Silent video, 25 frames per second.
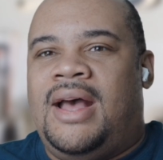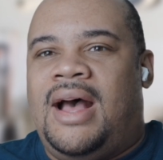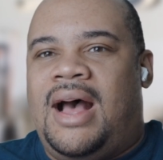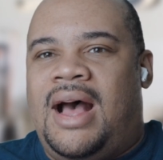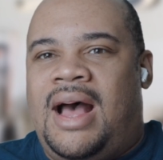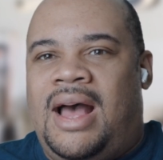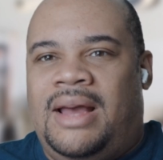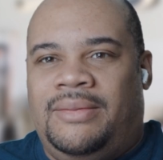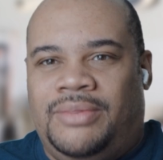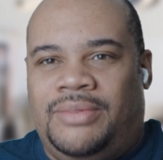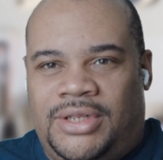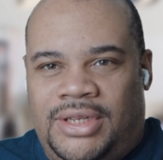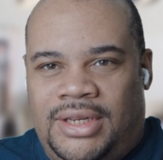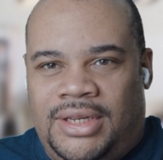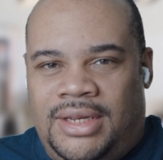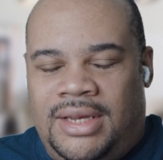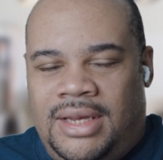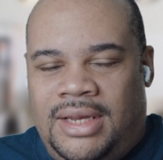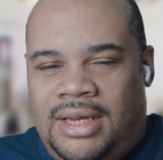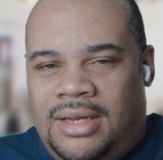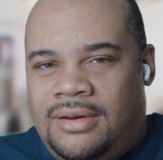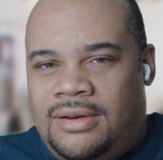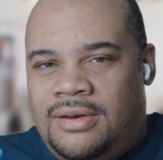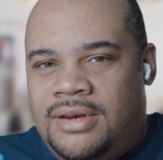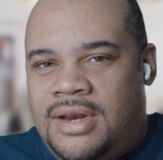I'm
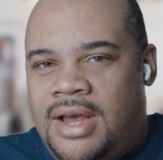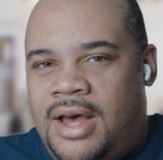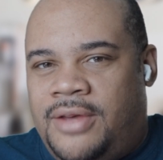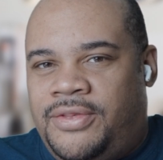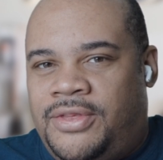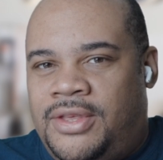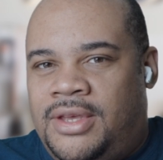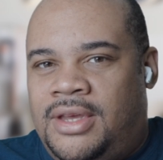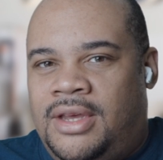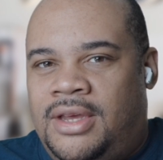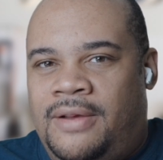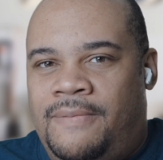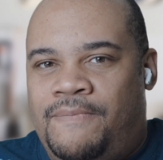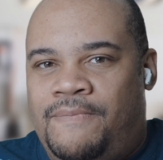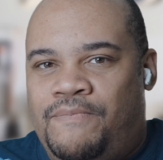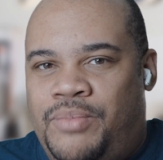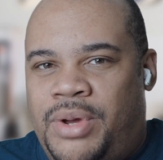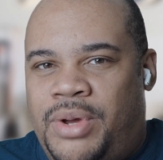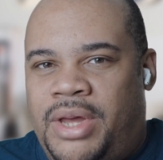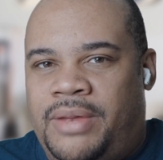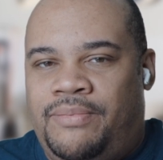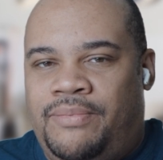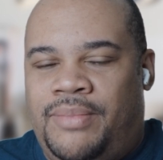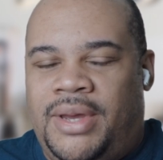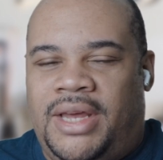seeing nothing
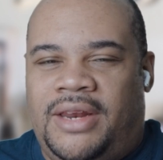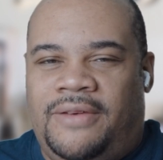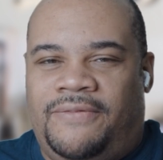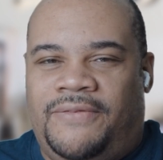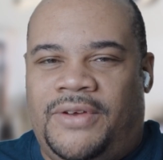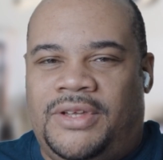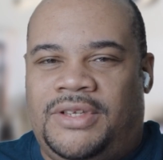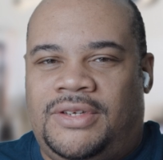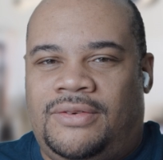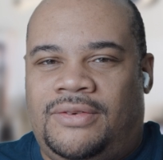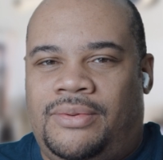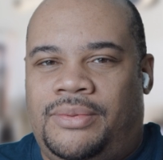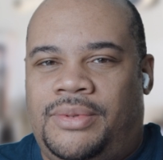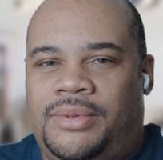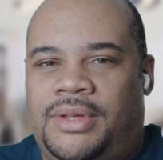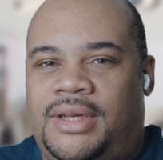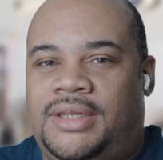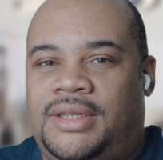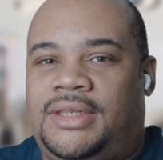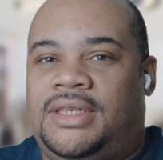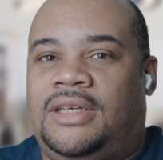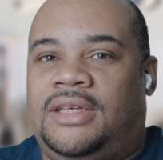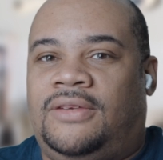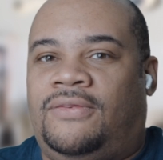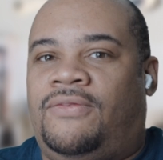but benefits from
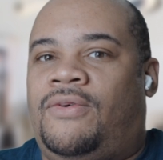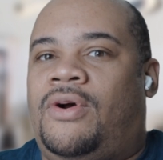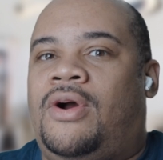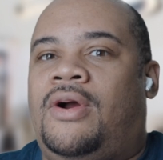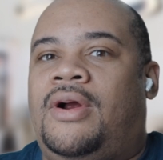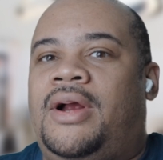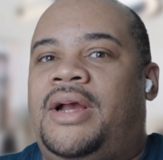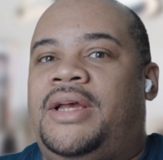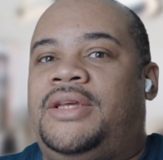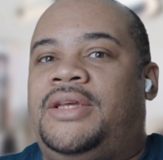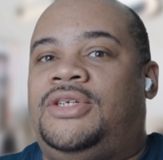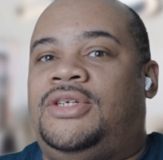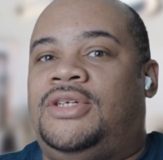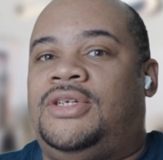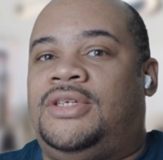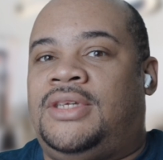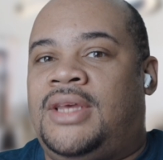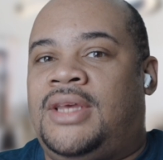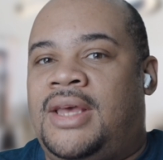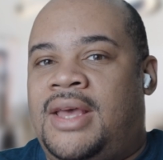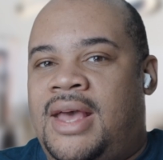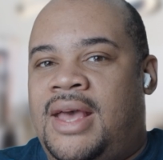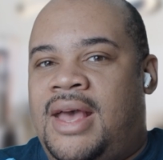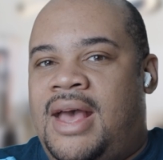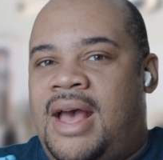this as far as just
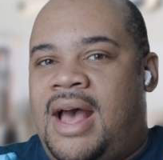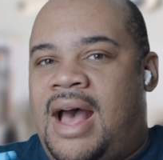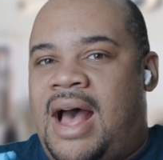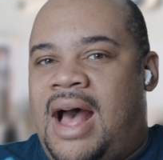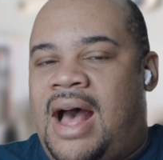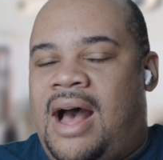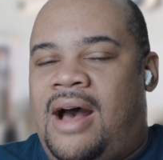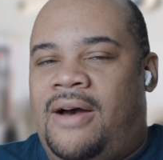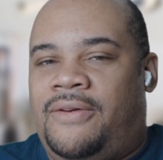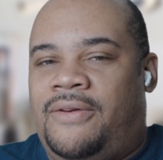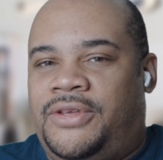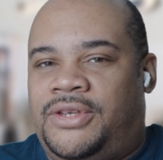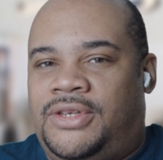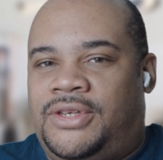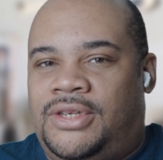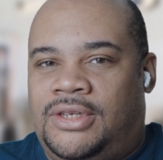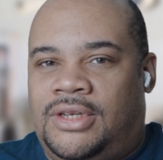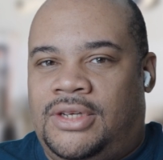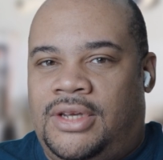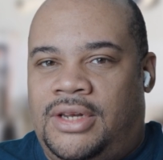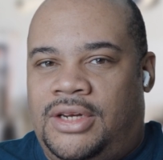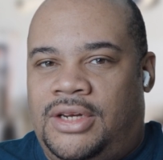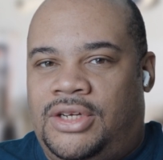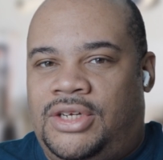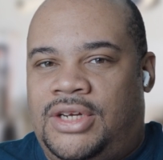how this is
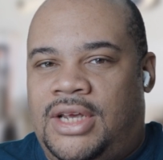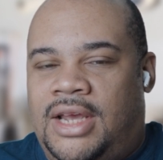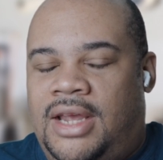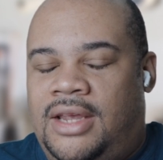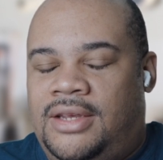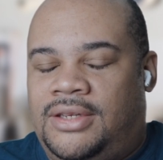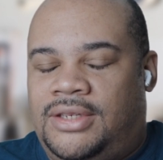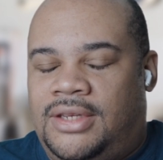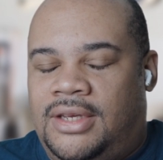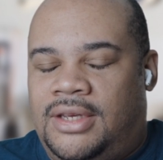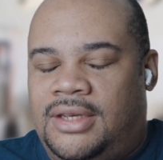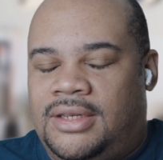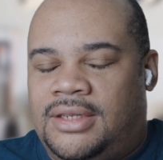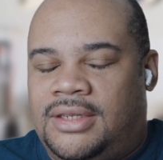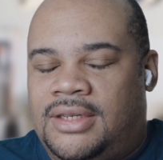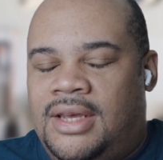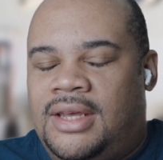going to change things.